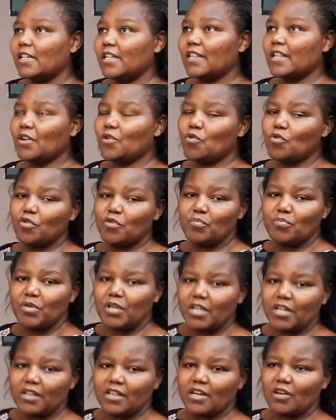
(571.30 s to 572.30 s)

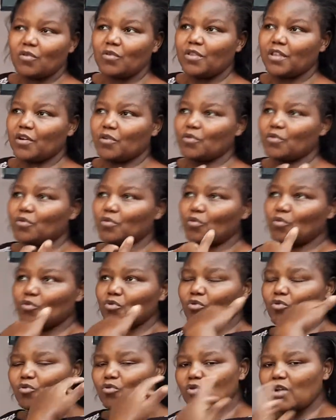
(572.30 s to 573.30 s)

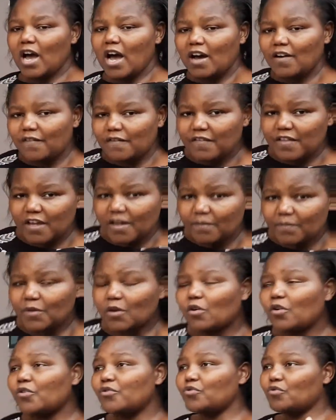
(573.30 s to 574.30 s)
You could have them
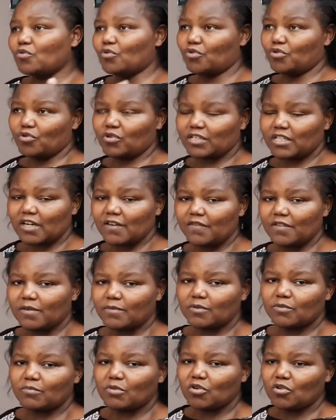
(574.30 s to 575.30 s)
or you could not have them,
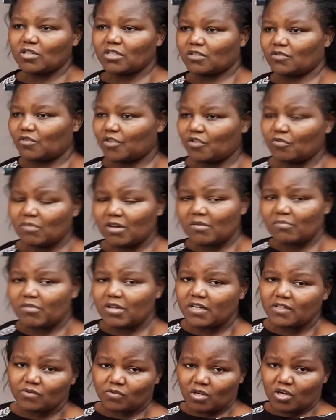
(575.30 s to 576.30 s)
because human
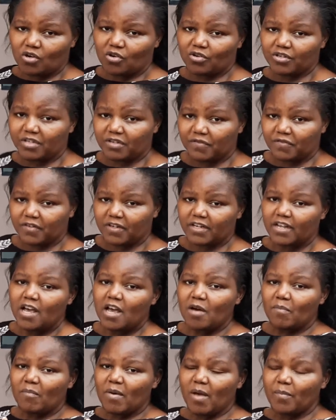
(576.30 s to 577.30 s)
beings, we are all different.
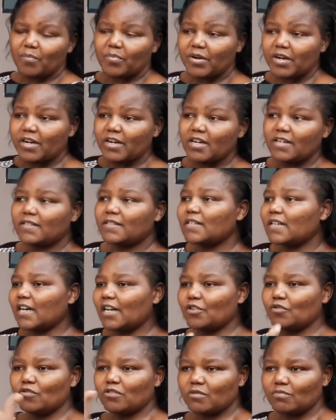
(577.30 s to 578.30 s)
My pregnancy
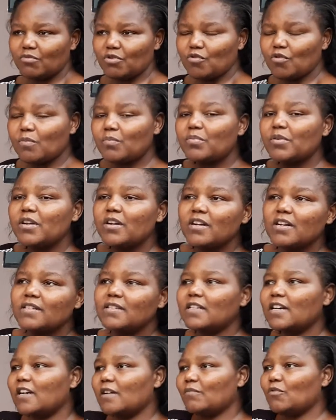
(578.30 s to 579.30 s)
cannot be your
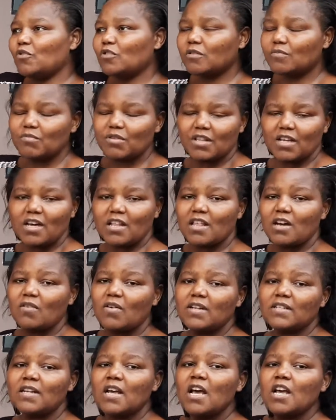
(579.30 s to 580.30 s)
pregnancy, cannot be the other
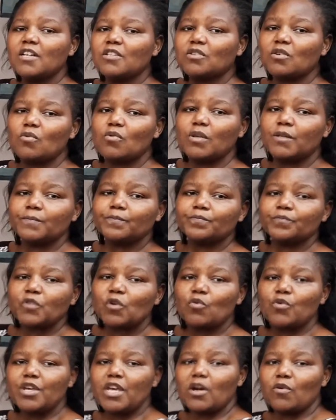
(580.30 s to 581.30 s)
one. So
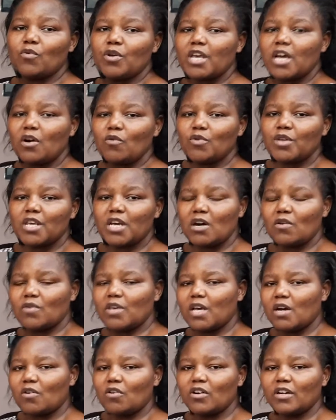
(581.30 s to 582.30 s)
we
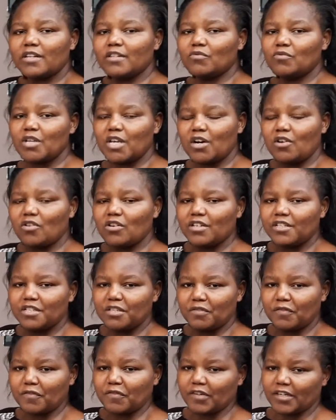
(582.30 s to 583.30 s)
are all
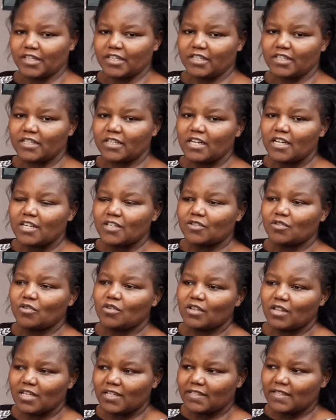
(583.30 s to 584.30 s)
different. So
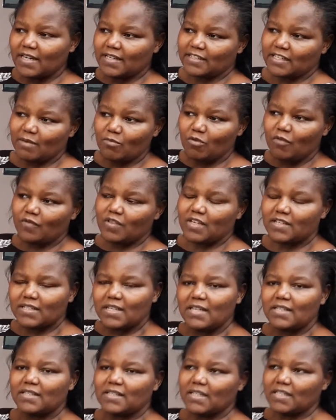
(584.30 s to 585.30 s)
these are some of the
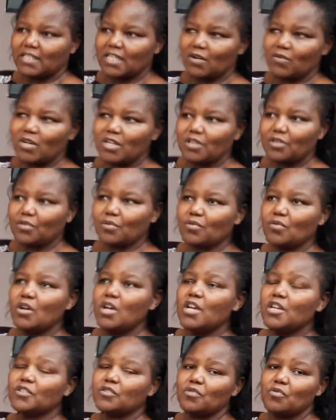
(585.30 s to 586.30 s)
signs that I went through.
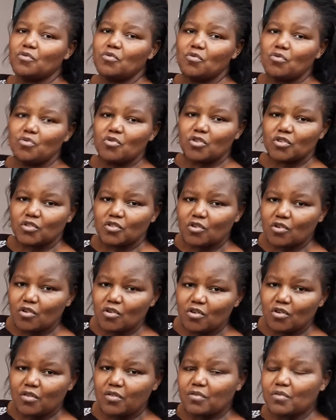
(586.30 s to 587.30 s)
So you could also
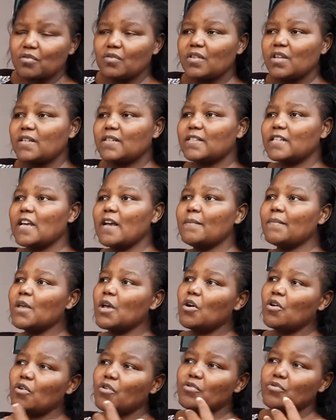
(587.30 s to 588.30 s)
go through the same,
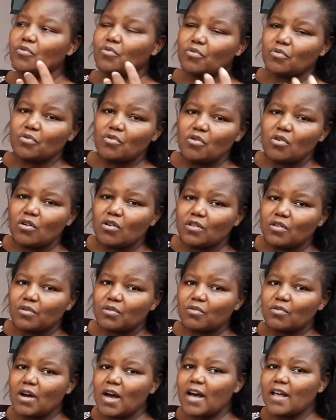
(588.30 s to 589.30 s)
or you could go
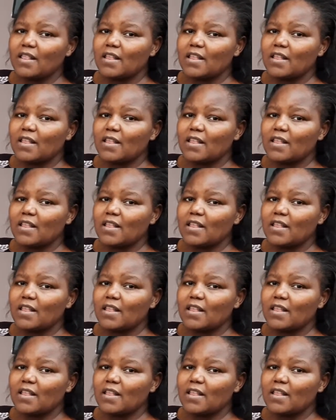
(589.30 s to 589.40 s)
through